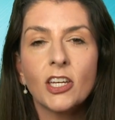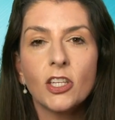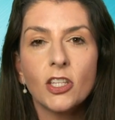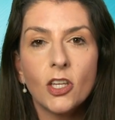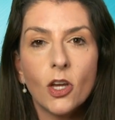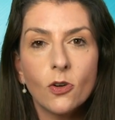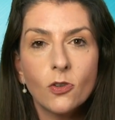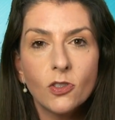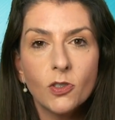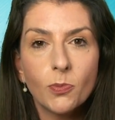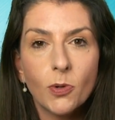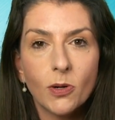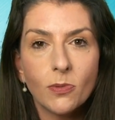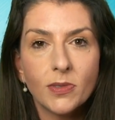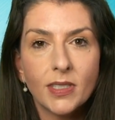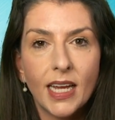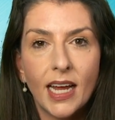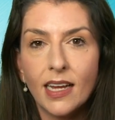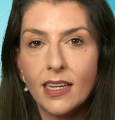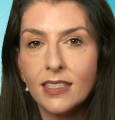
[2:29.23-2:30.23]
Yo
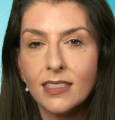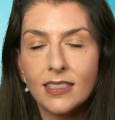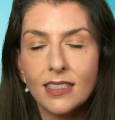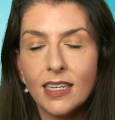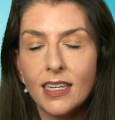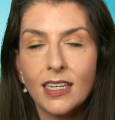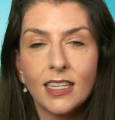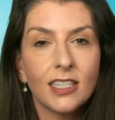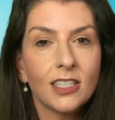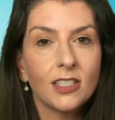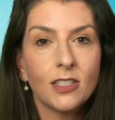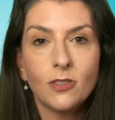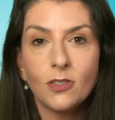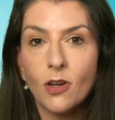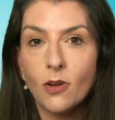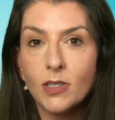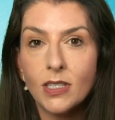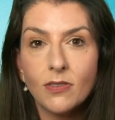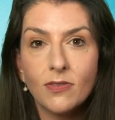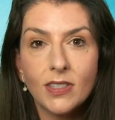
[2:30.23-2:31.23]
sperm test. You
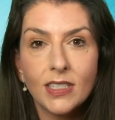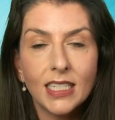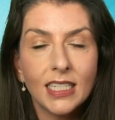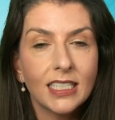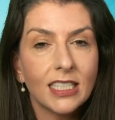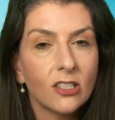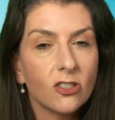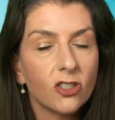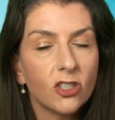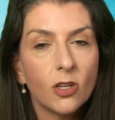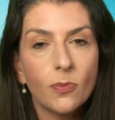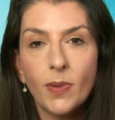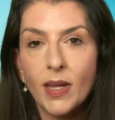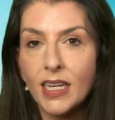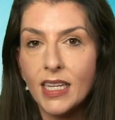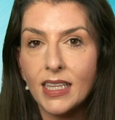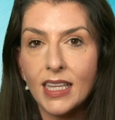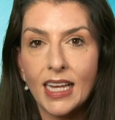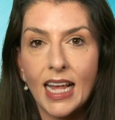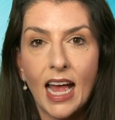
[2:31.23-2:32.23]
don't even need to ship
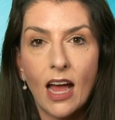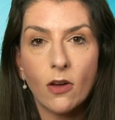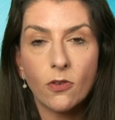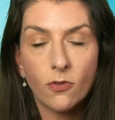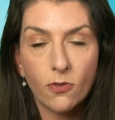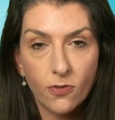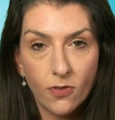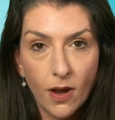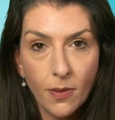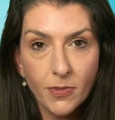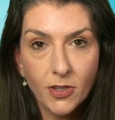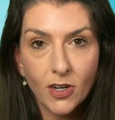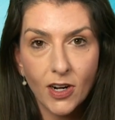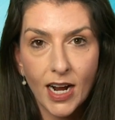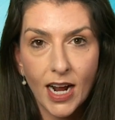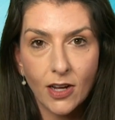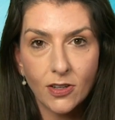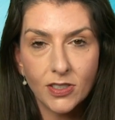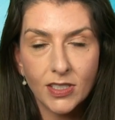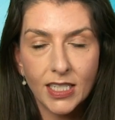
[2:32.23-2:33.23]
anything out from
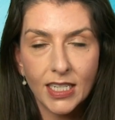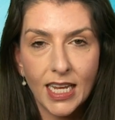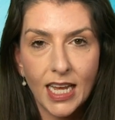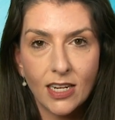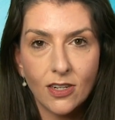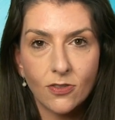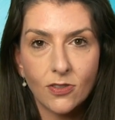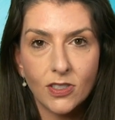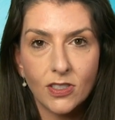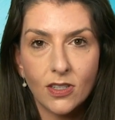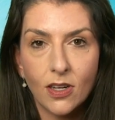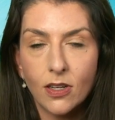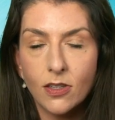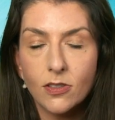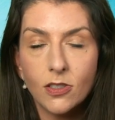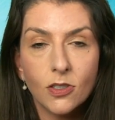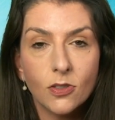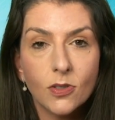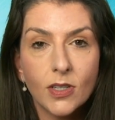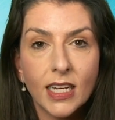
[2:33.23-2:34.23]
your house to get a
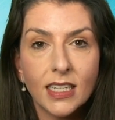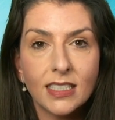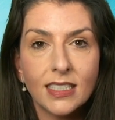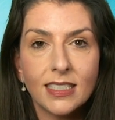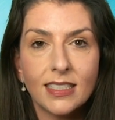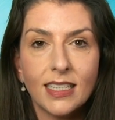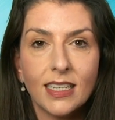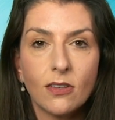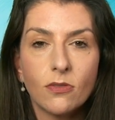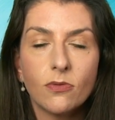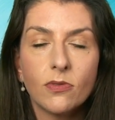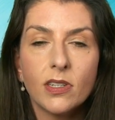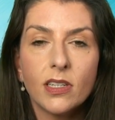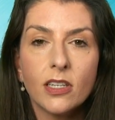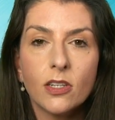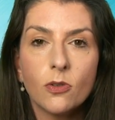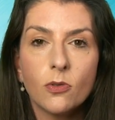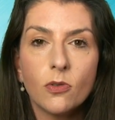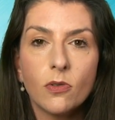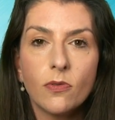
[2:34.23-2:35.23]
result. You get to see a
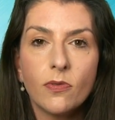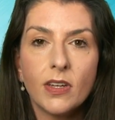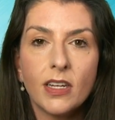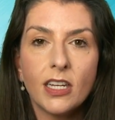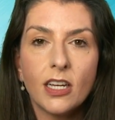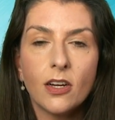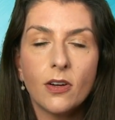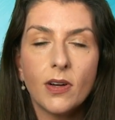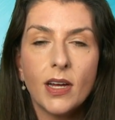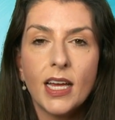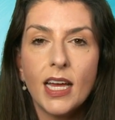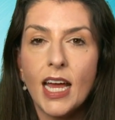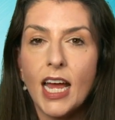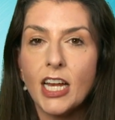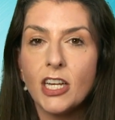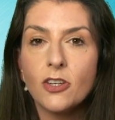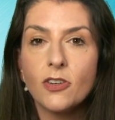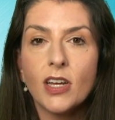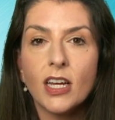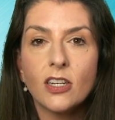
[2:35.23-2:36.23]
really cool video
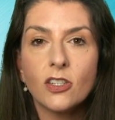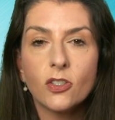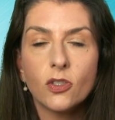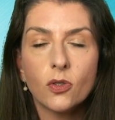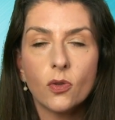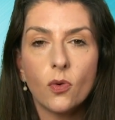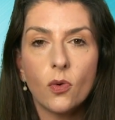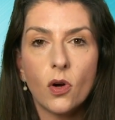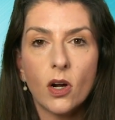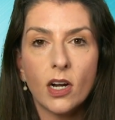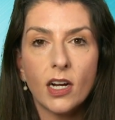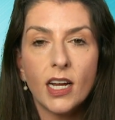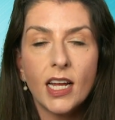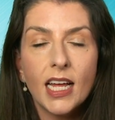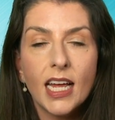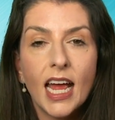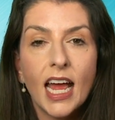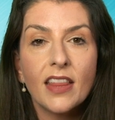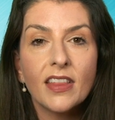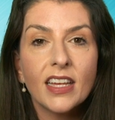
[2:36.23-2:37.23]
and you get a score.
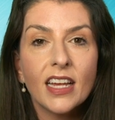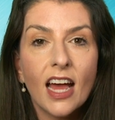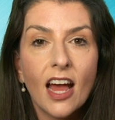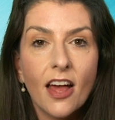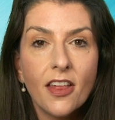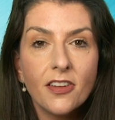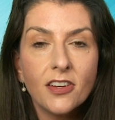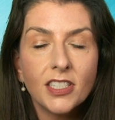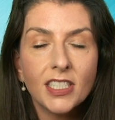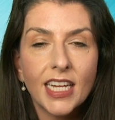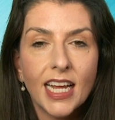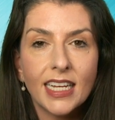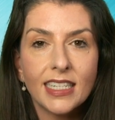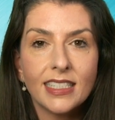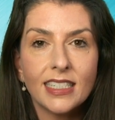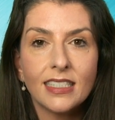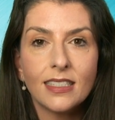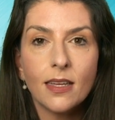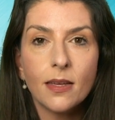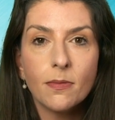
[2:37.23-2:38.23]
And the other
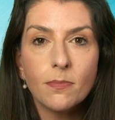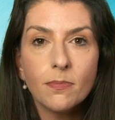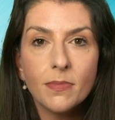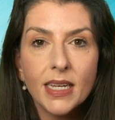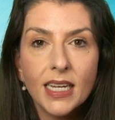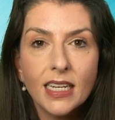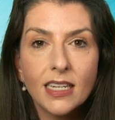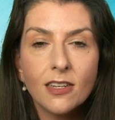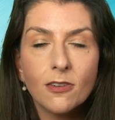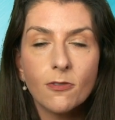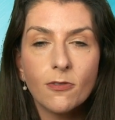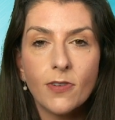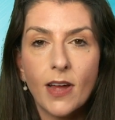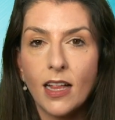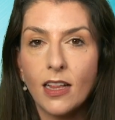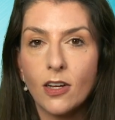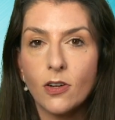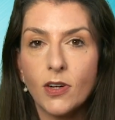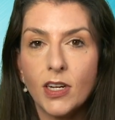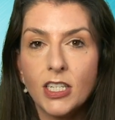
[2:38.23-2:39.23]
test is Meet
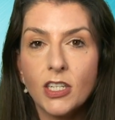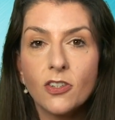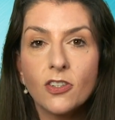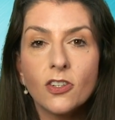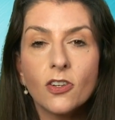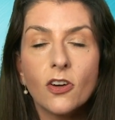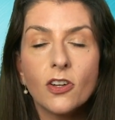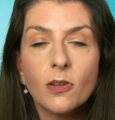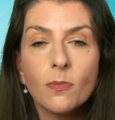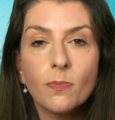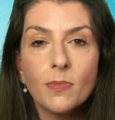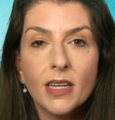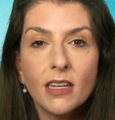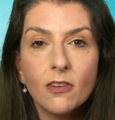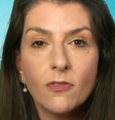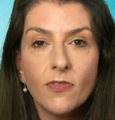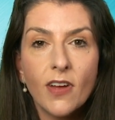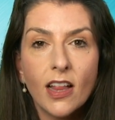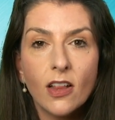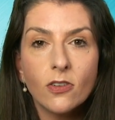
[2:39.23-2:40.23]
Fellow. And you can go to
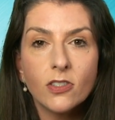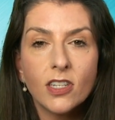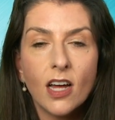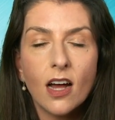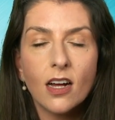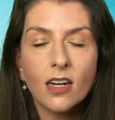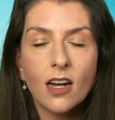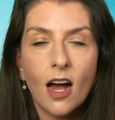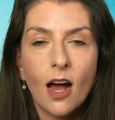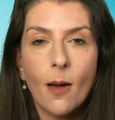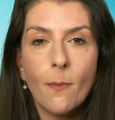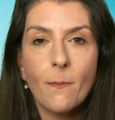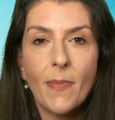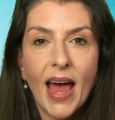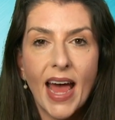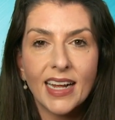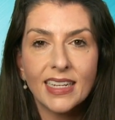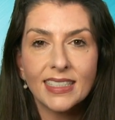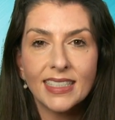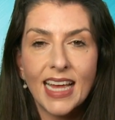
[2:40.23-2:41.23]
meetfellow.com
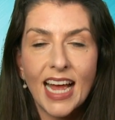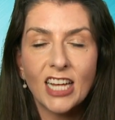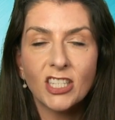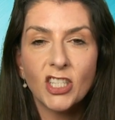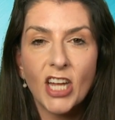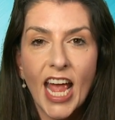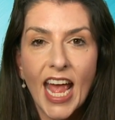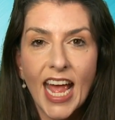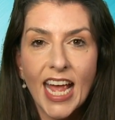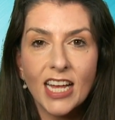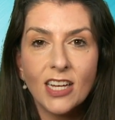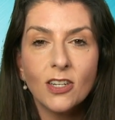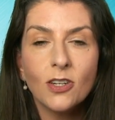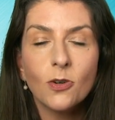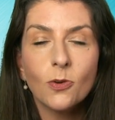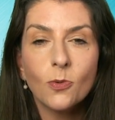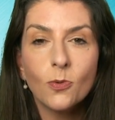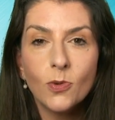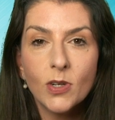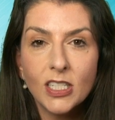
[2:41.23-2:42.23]
backslash
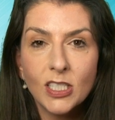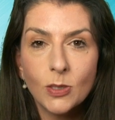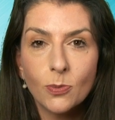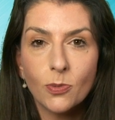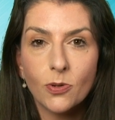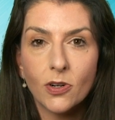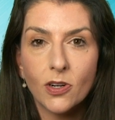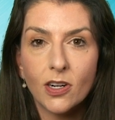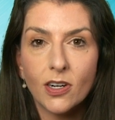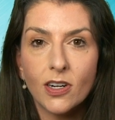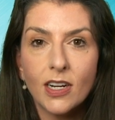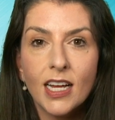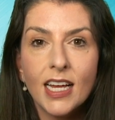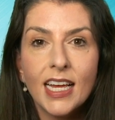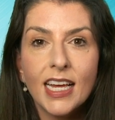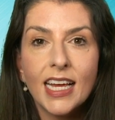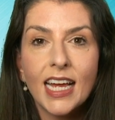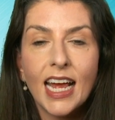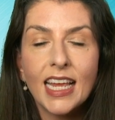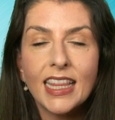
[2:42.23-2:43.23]
egg whisperer
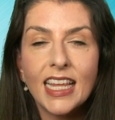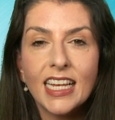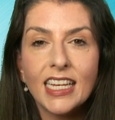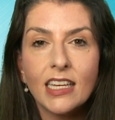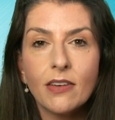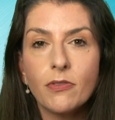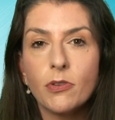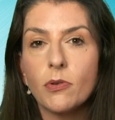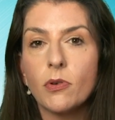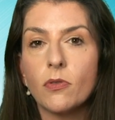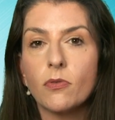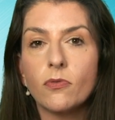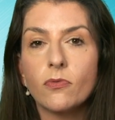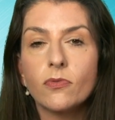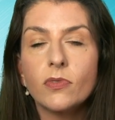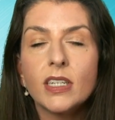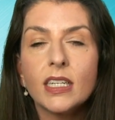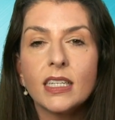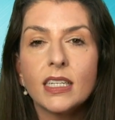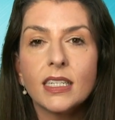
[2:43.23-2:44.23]
and they give you a
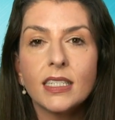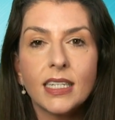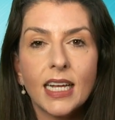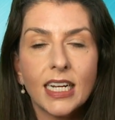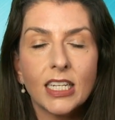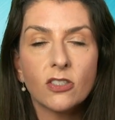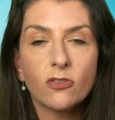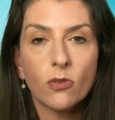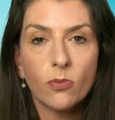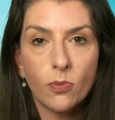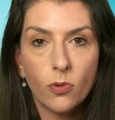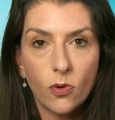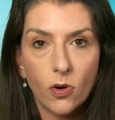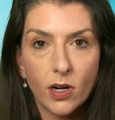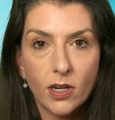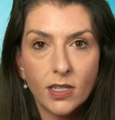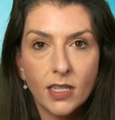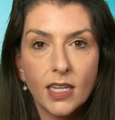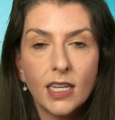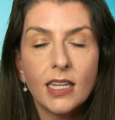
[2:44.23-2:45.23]
really nice
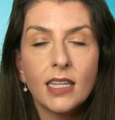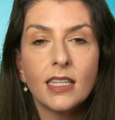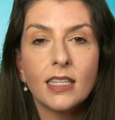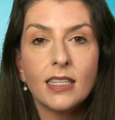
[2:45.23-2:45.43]
report.